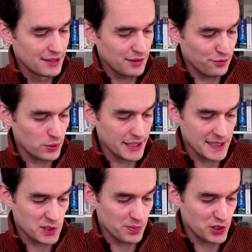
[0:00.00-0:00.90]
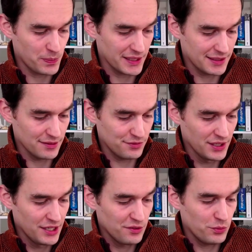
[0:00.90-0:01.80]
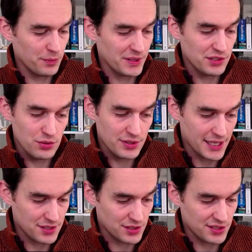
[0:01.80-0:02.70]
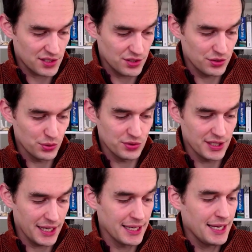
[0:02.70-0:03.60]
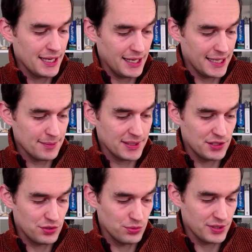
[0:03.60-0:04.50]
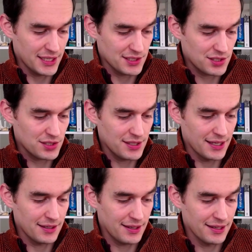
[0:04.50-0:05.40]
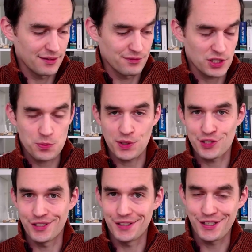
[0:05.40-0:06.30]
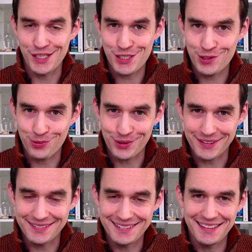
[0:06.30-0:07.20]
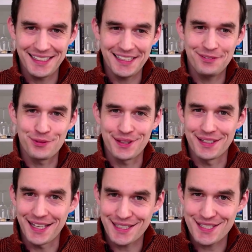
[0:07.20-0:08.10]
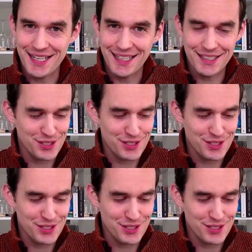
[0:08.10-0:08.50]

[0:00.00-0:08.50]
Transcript: the forecast perspective with my two tasks that are due today and my two tasks that I have expressed an intention to work on today with the next tag,